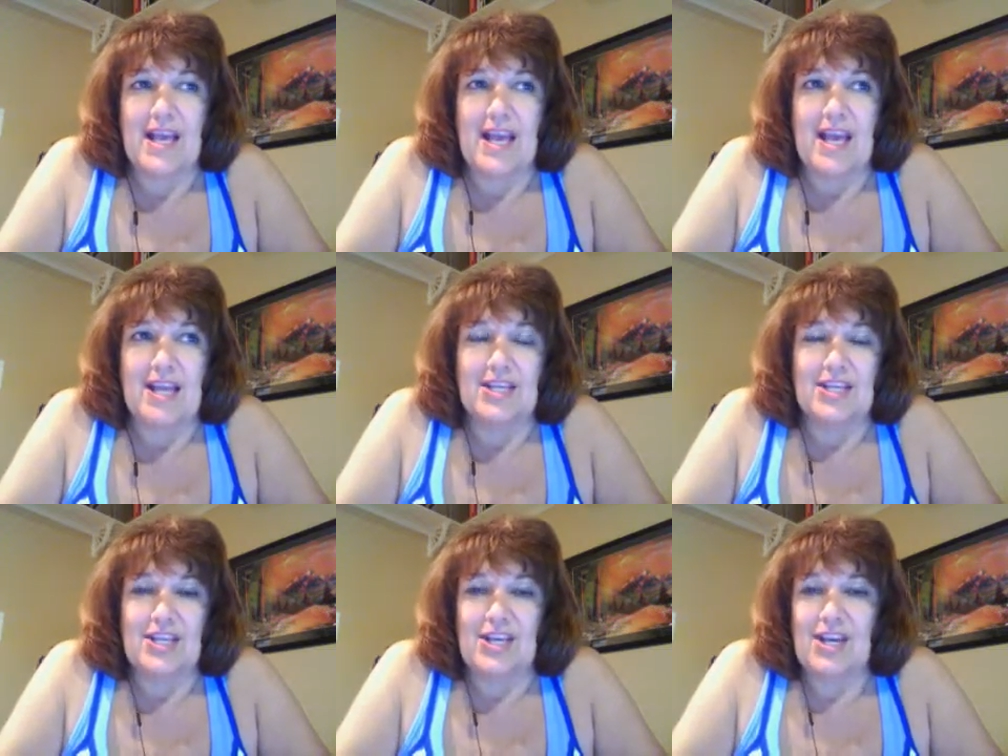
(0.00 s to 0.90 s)
and
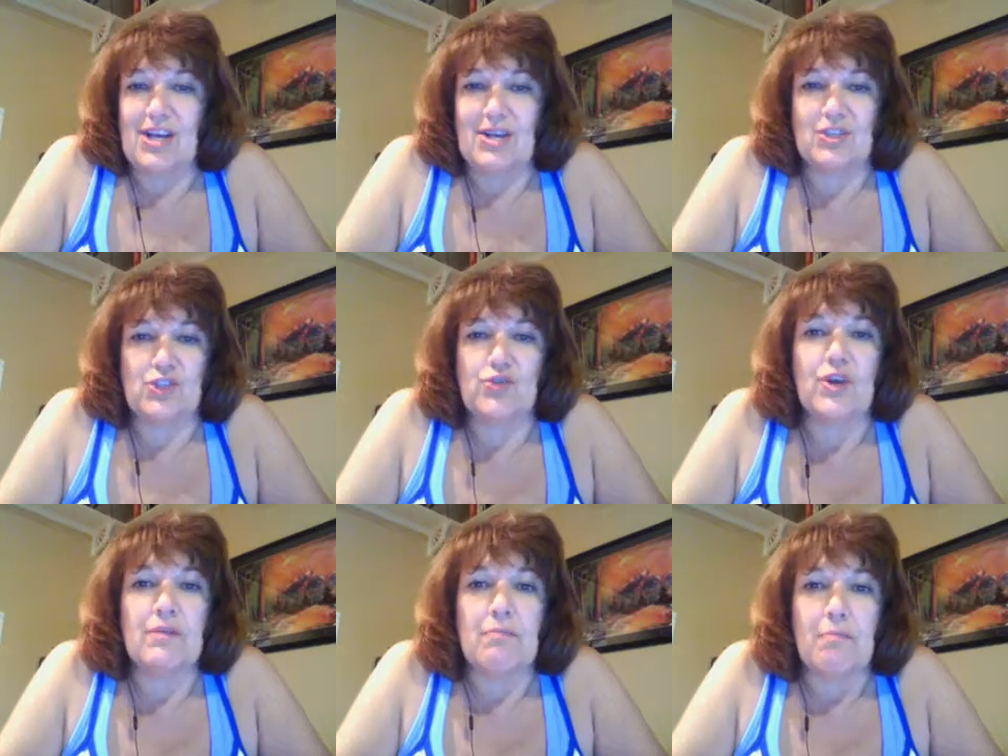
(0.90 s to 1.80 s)

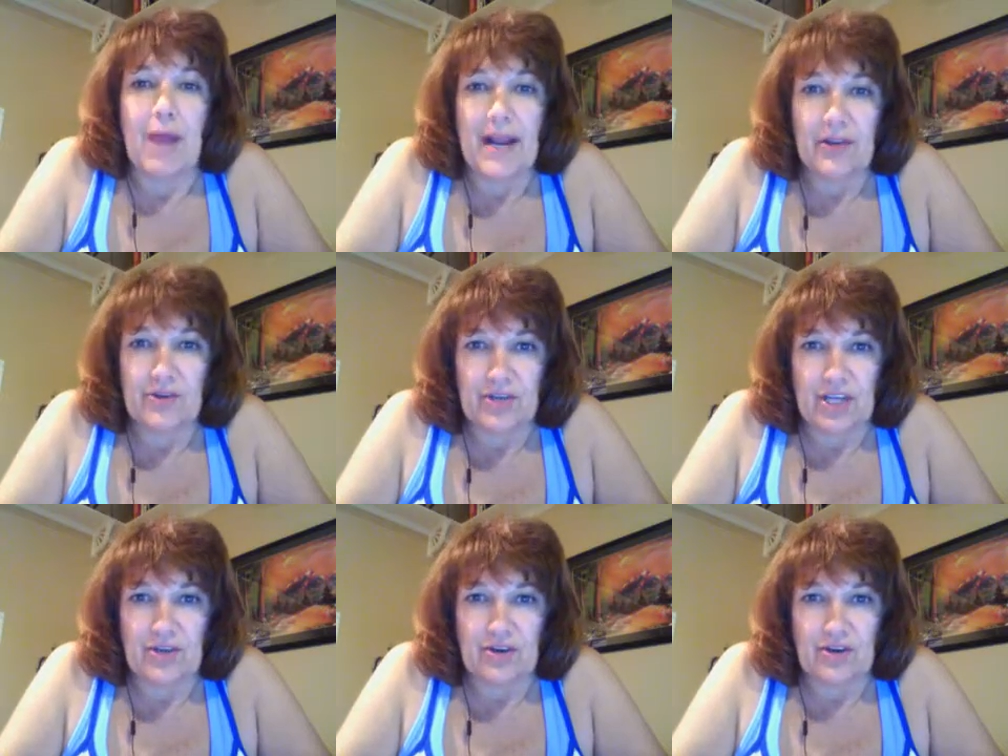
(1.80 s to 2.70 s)
shortened my
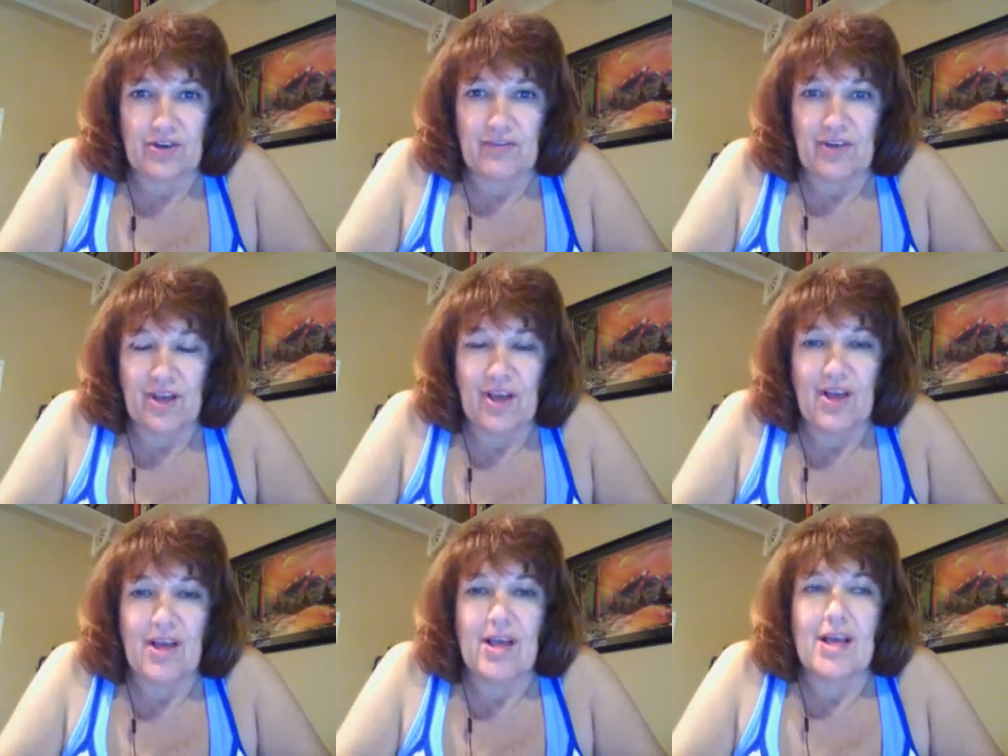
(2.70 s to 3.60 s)
learning curve
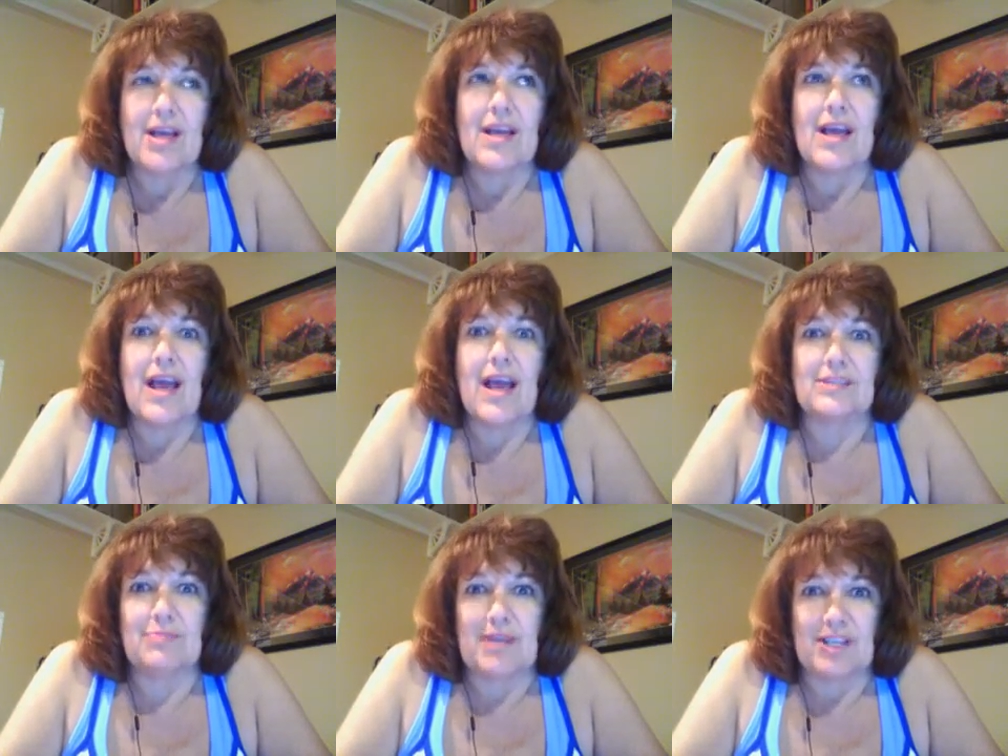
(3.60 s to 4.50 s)

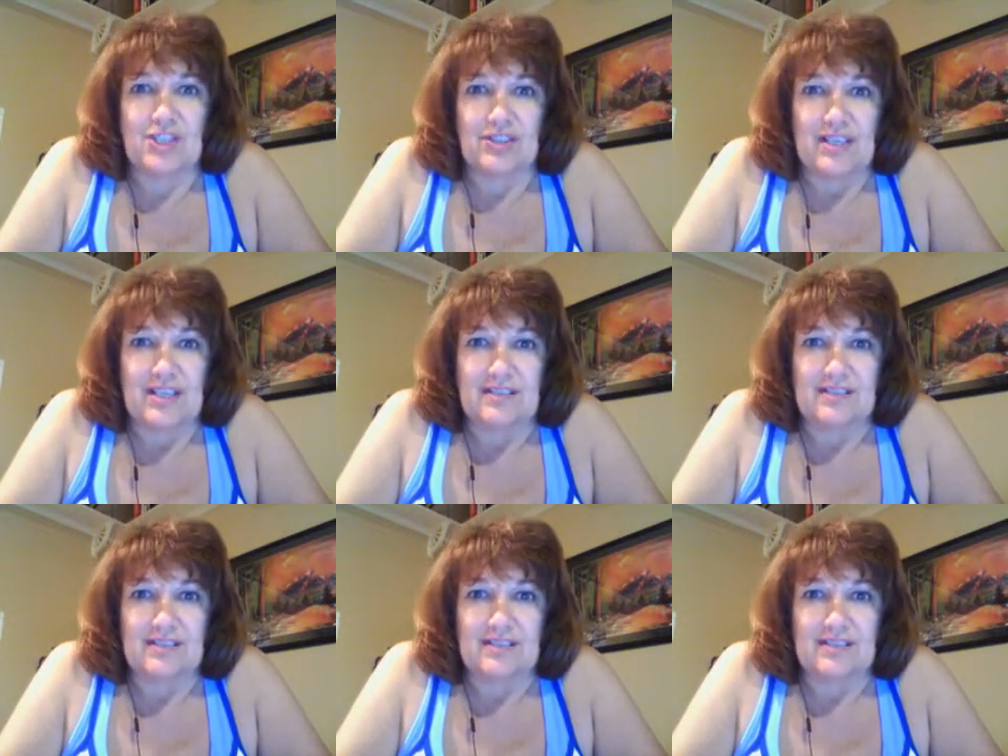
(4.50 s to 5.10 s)
exponentially.